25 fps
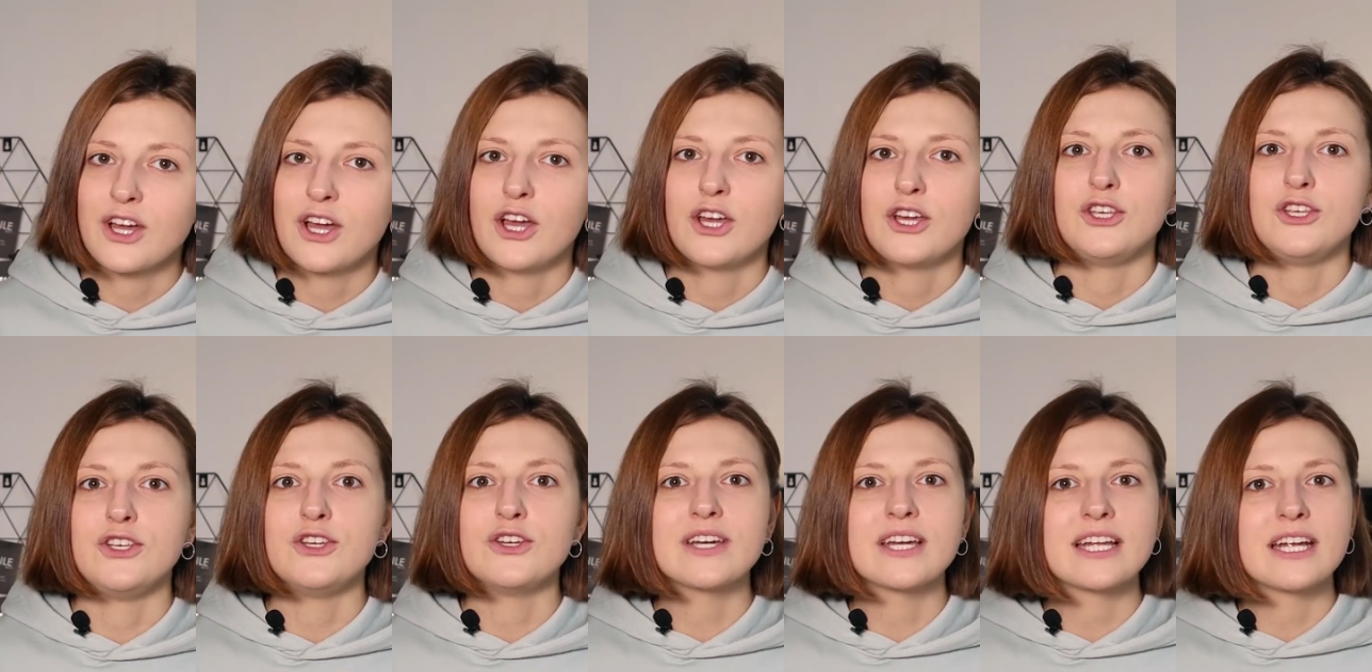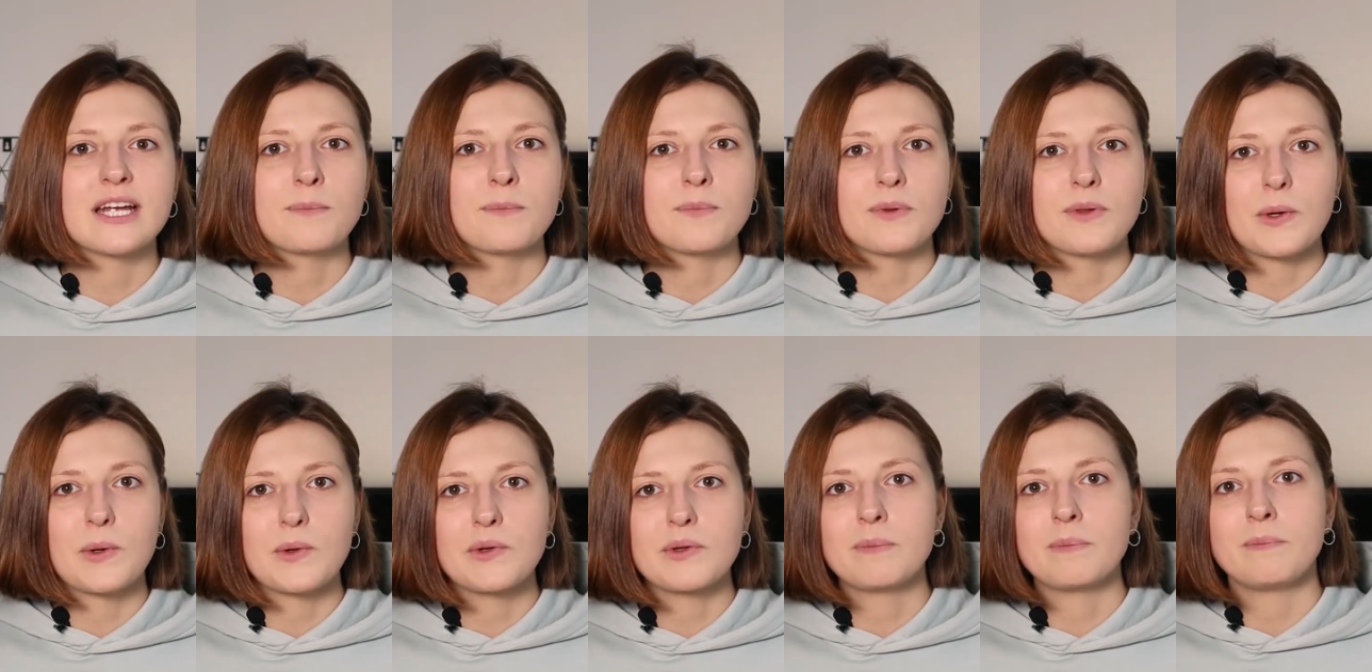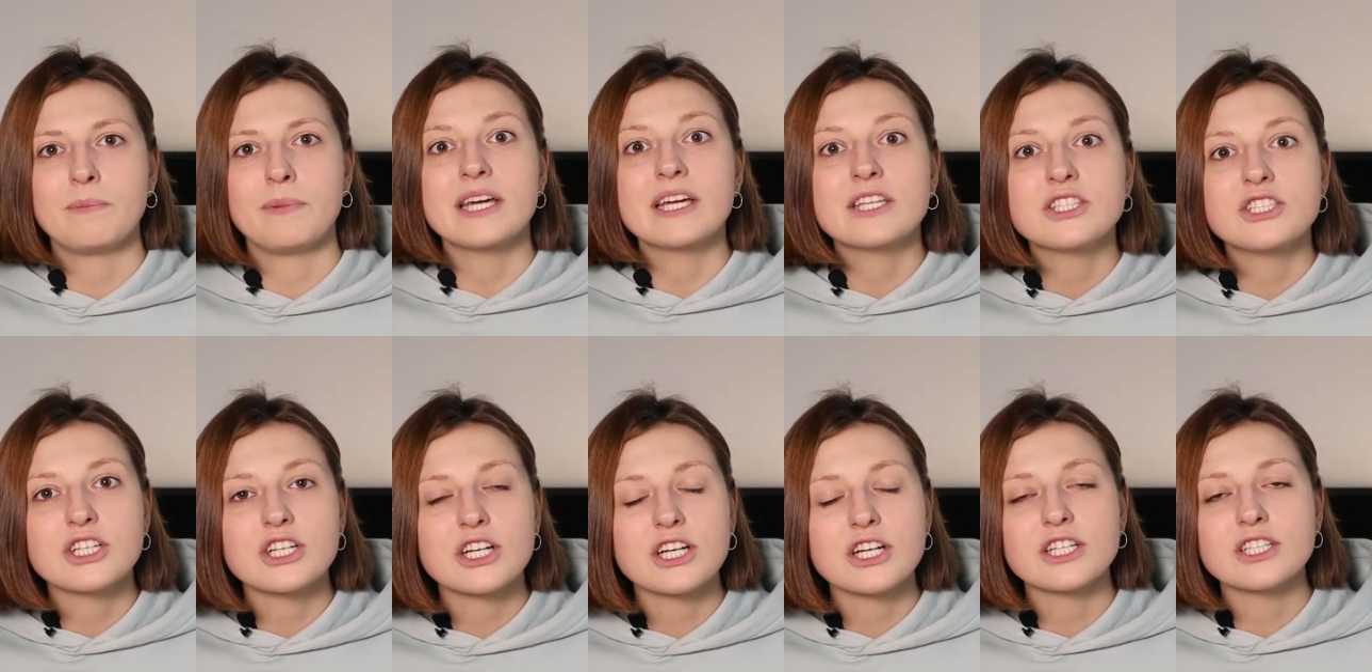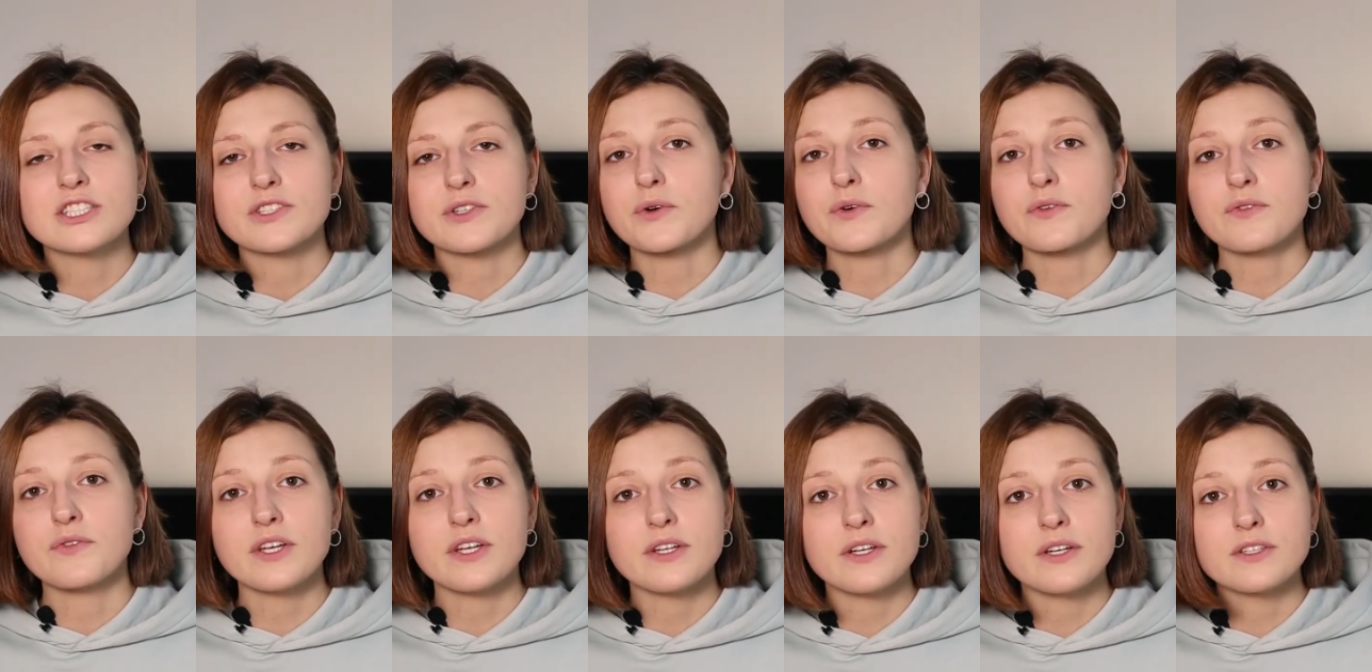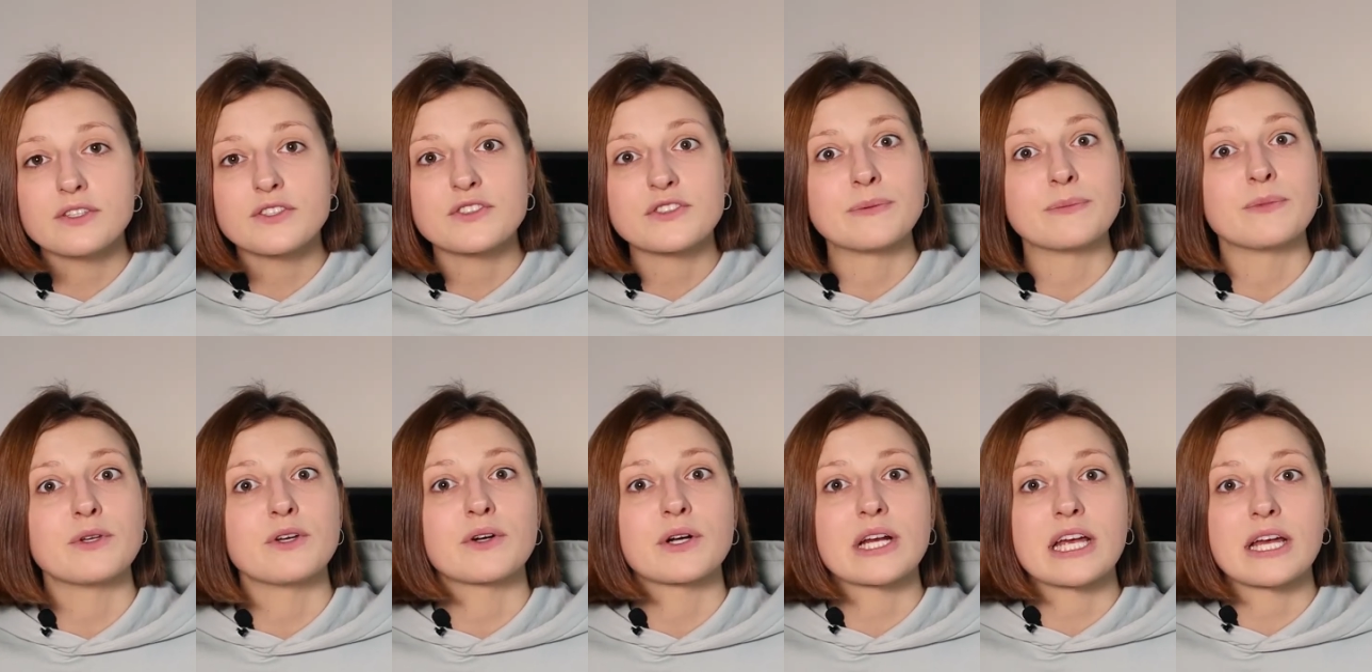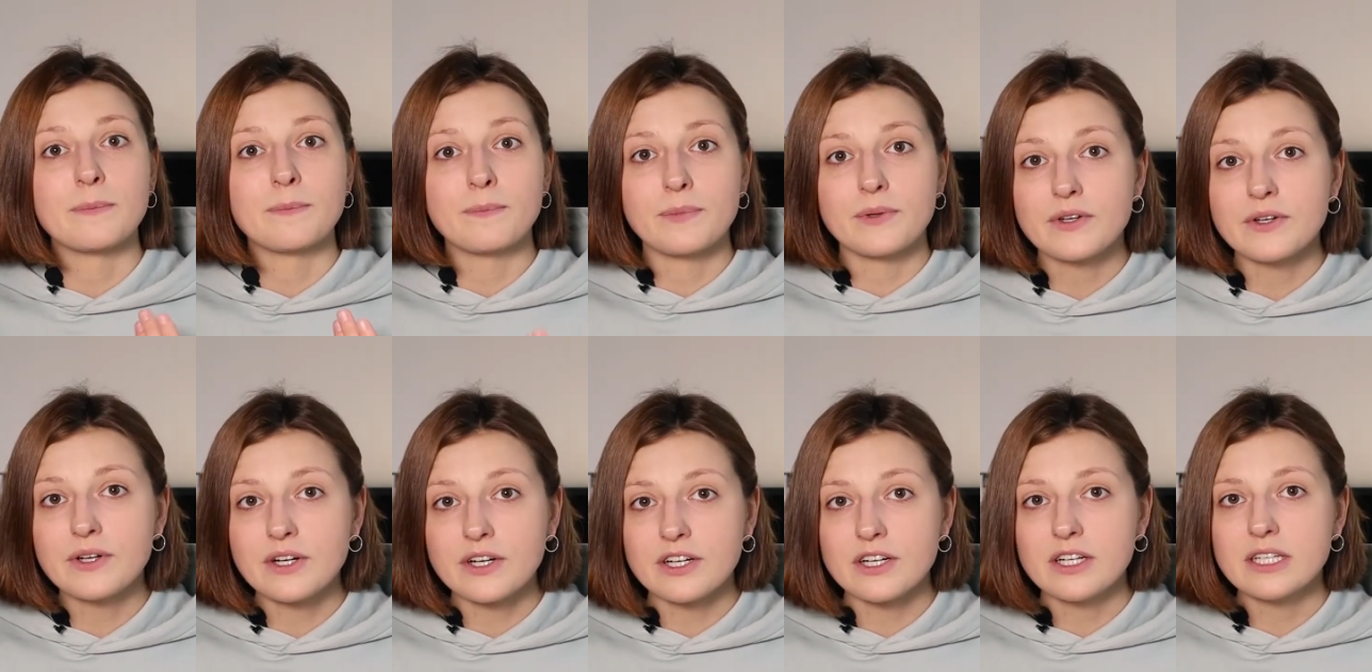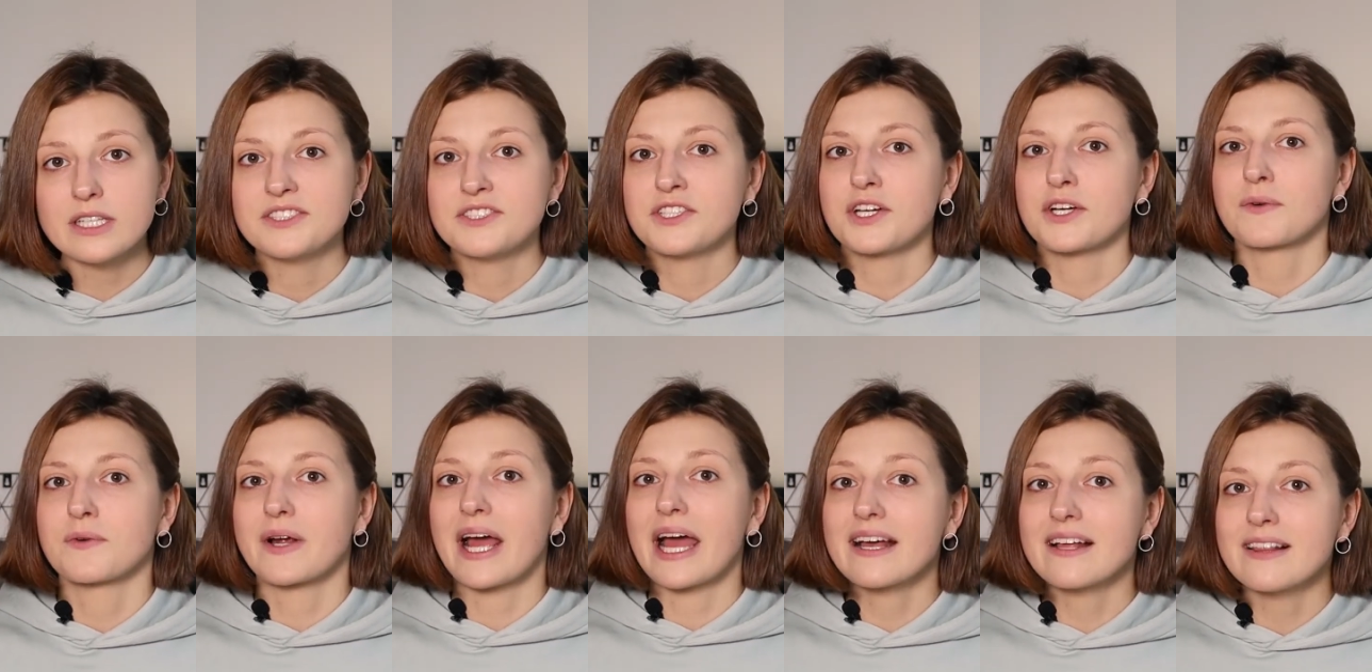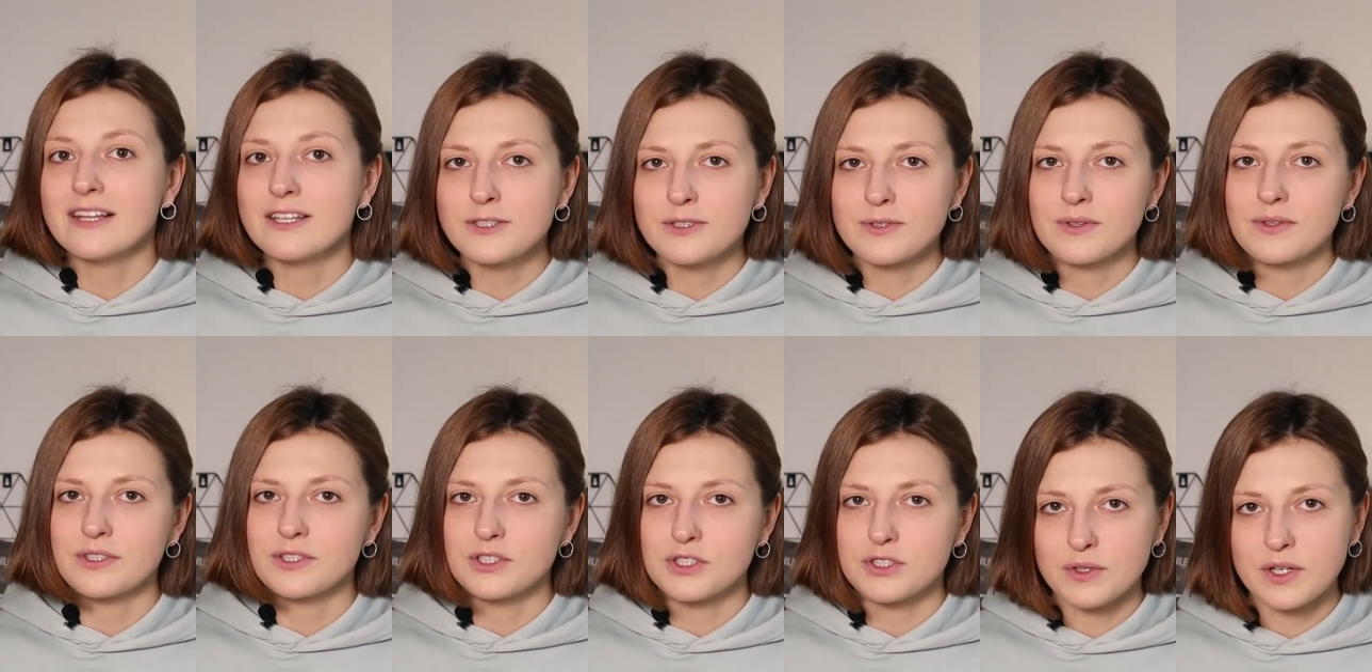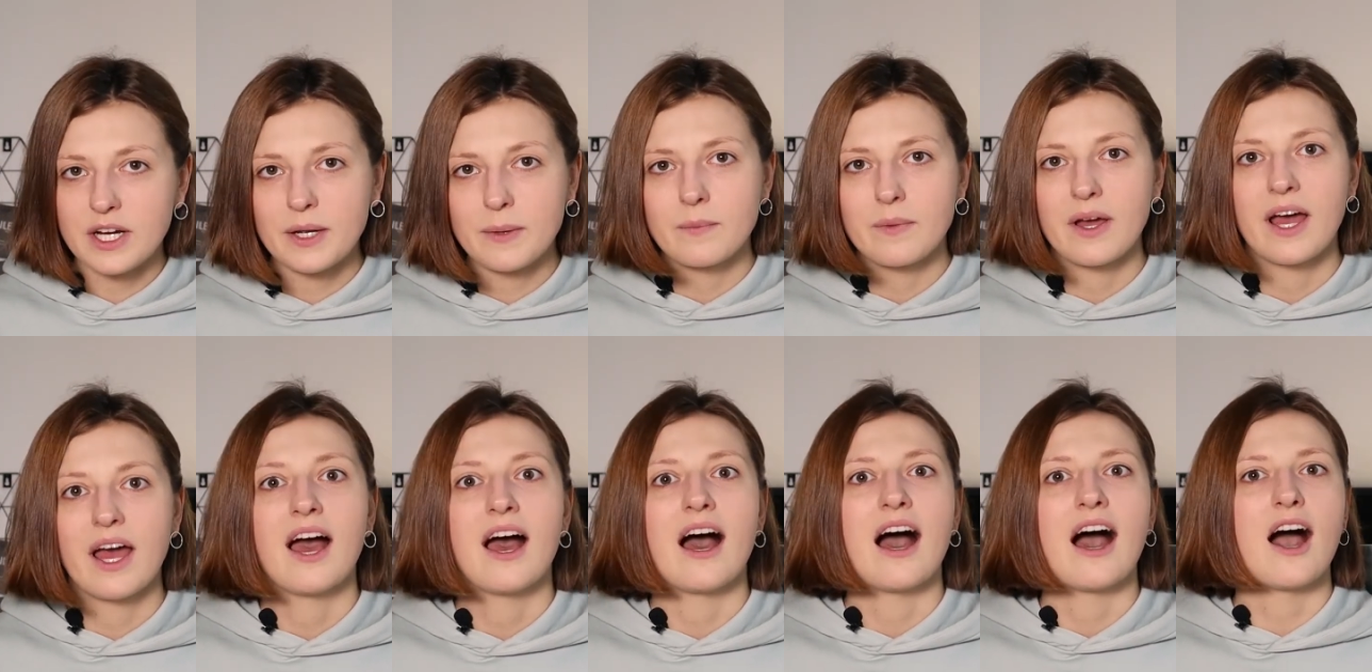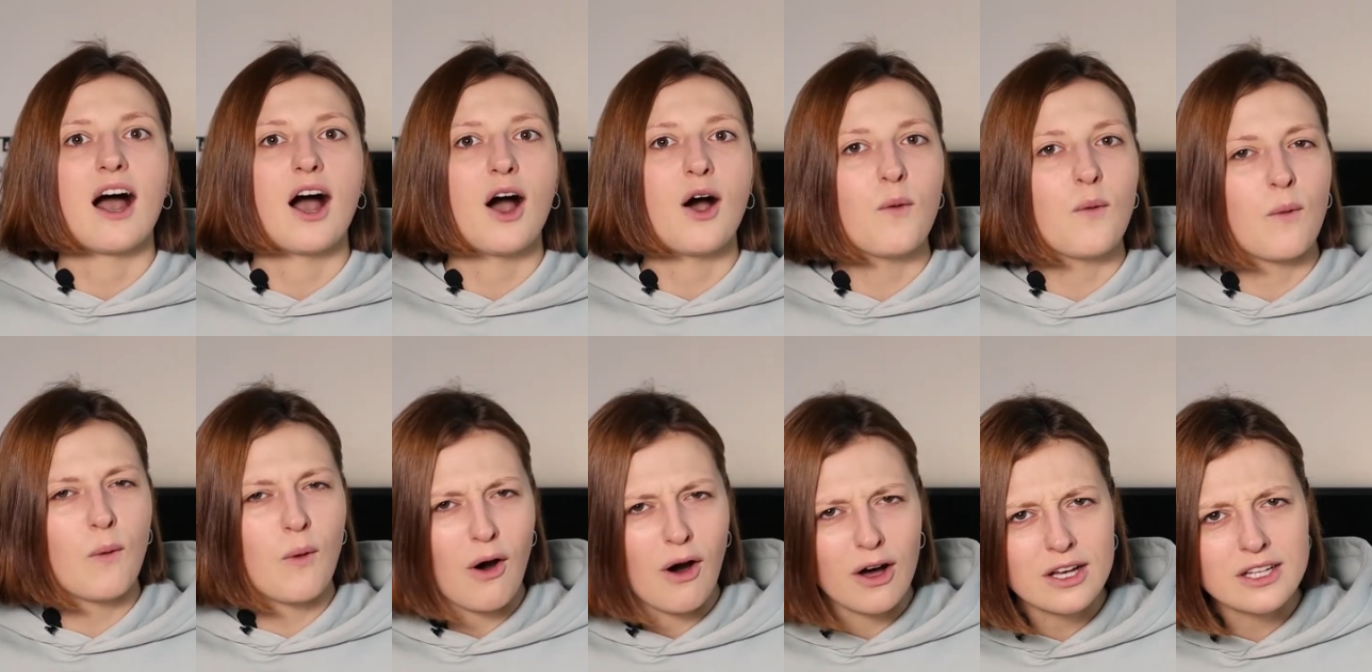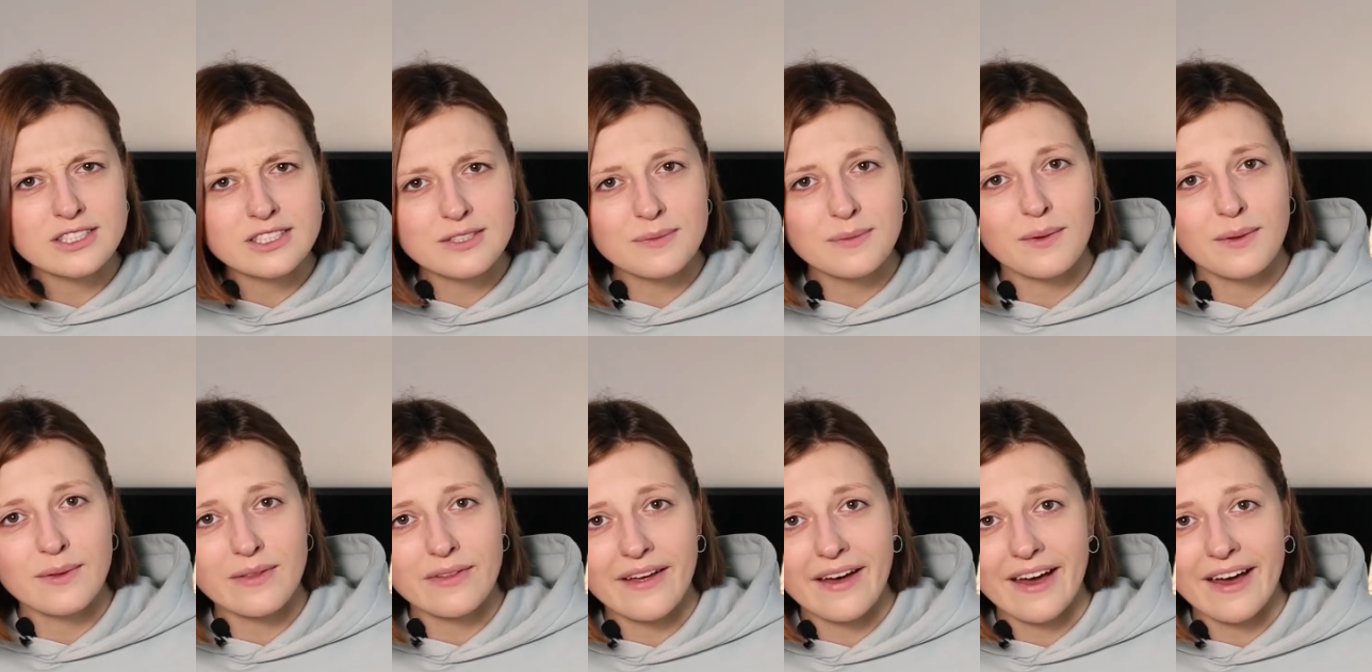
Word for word: you can upload pictures or videos from your computer directly to the stream. How awesome is